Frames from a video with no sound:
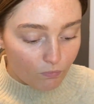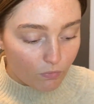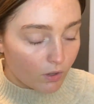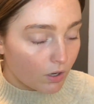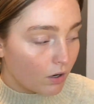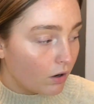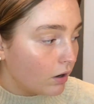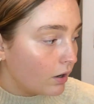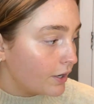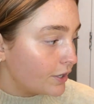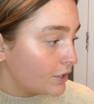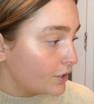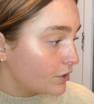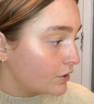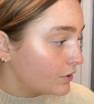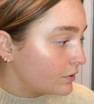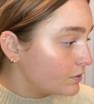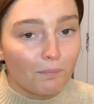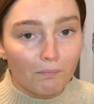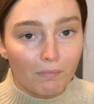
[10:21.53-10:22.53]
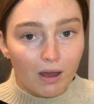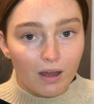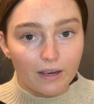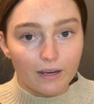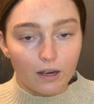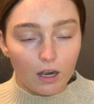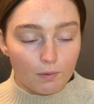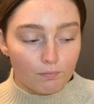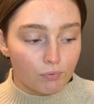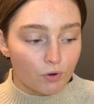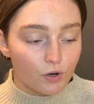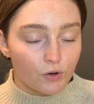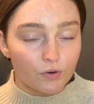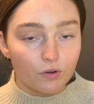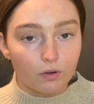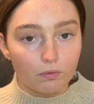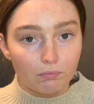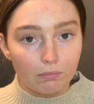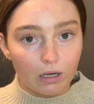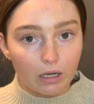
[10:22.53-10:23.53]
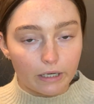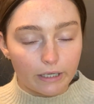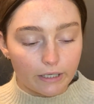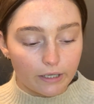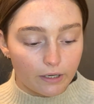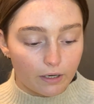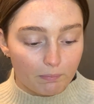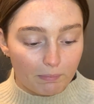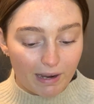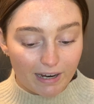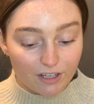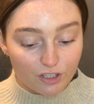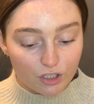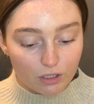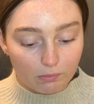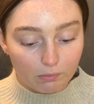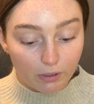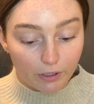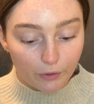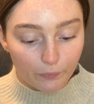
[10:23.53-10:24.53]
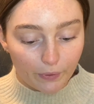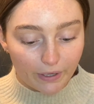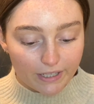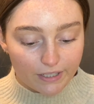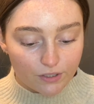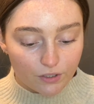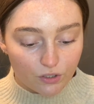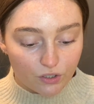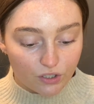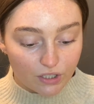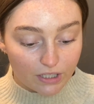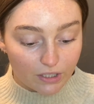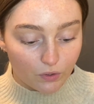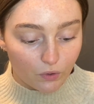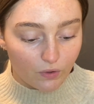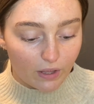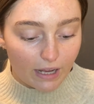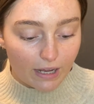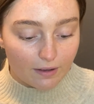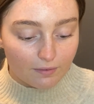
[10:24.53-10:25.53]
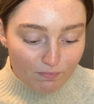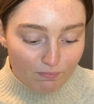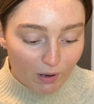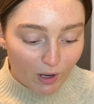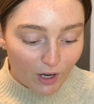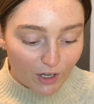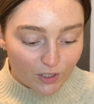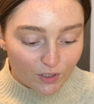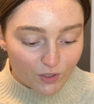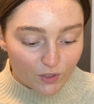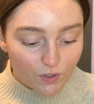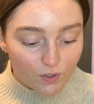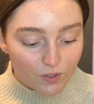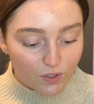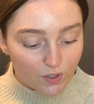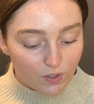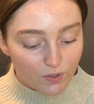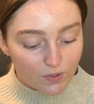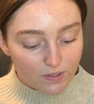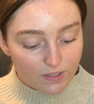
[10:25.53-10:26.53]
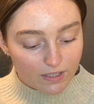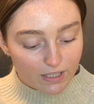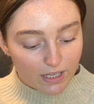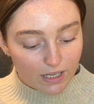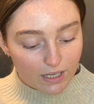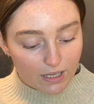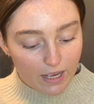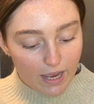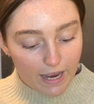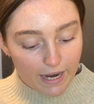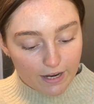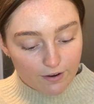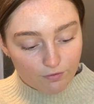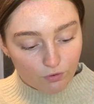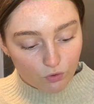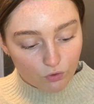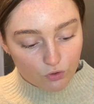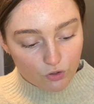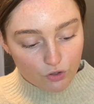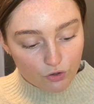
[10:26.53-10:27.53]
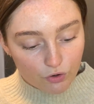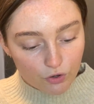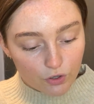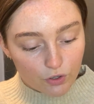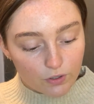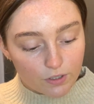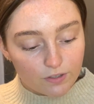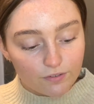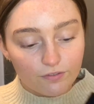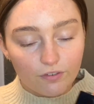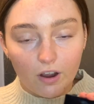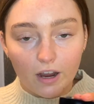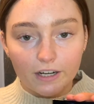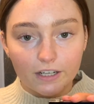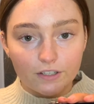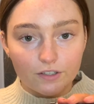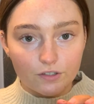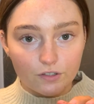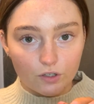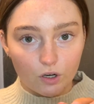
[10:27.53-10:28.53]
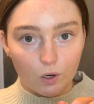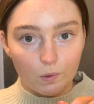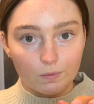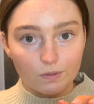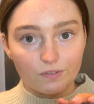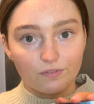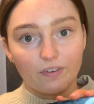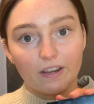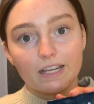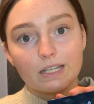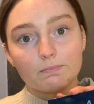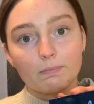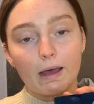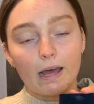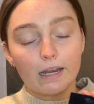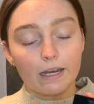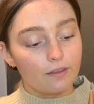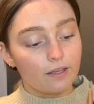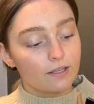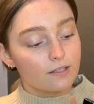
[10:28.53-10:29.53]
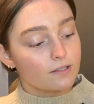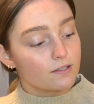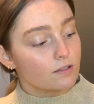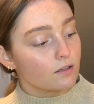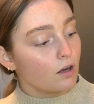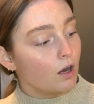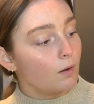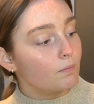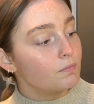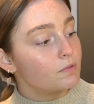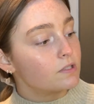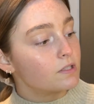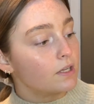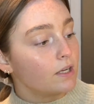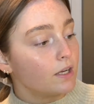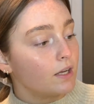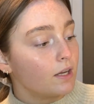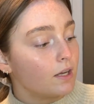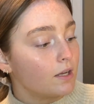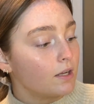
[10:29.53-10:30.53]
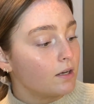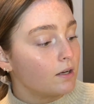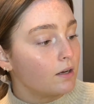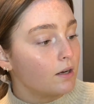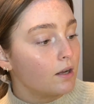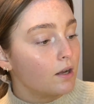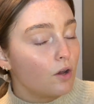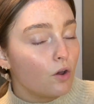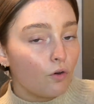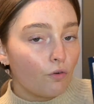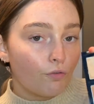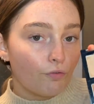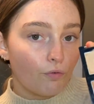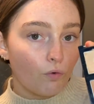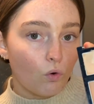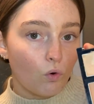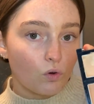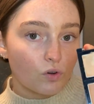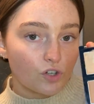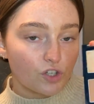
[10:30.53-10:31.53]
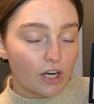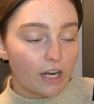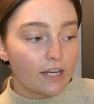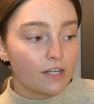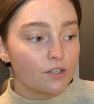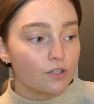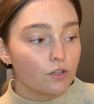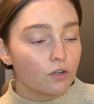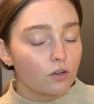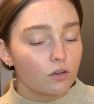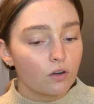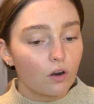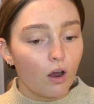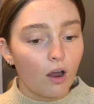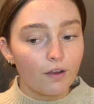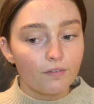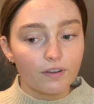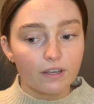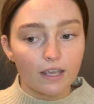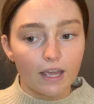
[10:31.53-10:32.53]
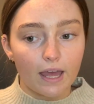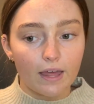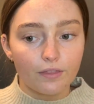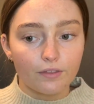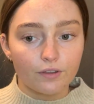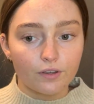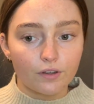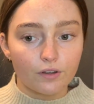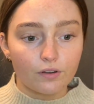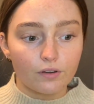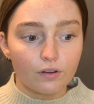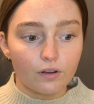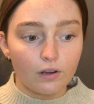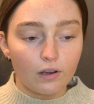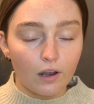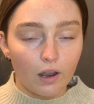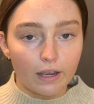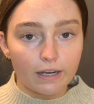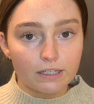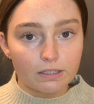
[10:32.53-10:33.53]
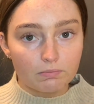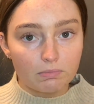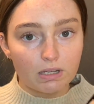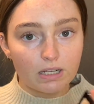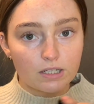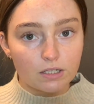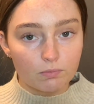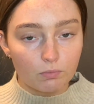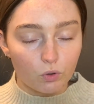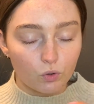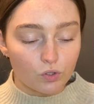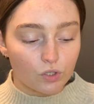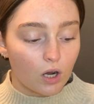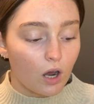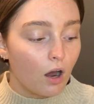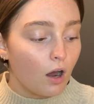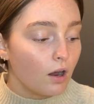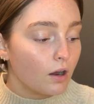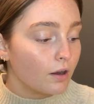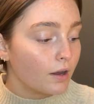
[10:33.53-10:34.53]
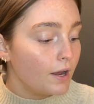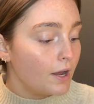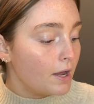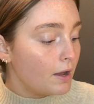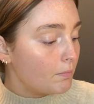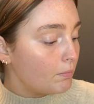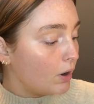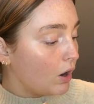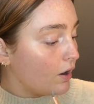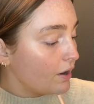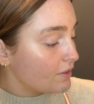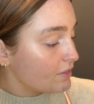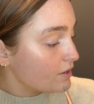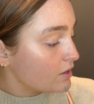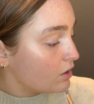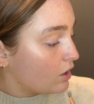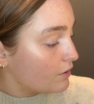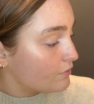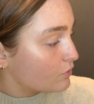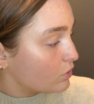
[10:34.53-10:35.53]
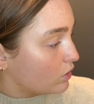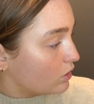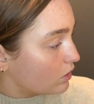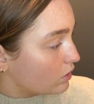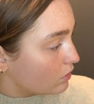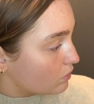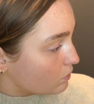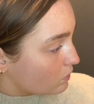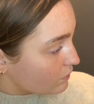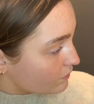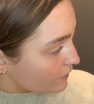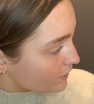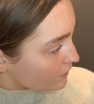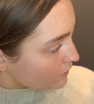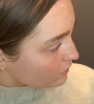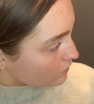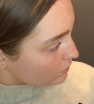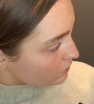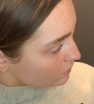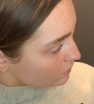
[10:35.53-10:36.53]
I broke my packaging, by the way, so just ignore that. But I do use the Avon True Define and Sculpt face palette. This comes in 4 shades. You can either get the light, medium or dark, but I think I've got, what have I got?